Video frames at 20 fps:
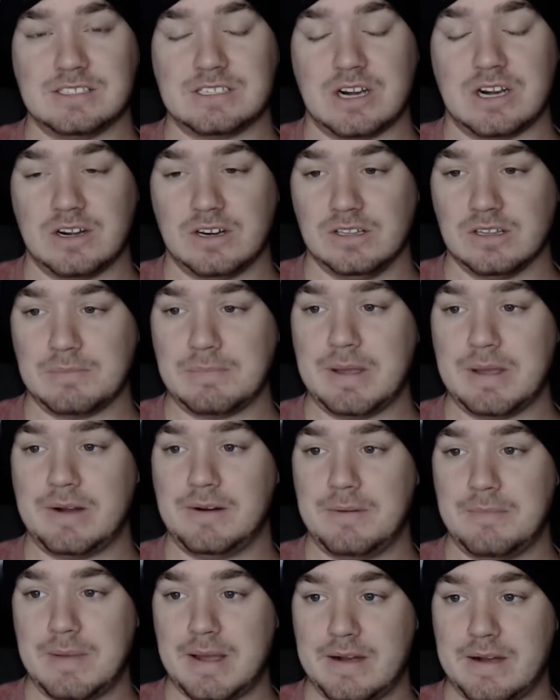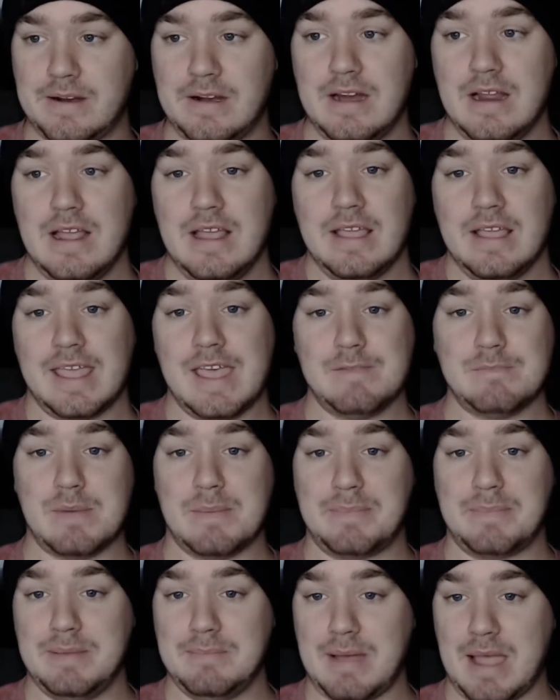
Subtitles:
started to look better and better. Gave him a B-.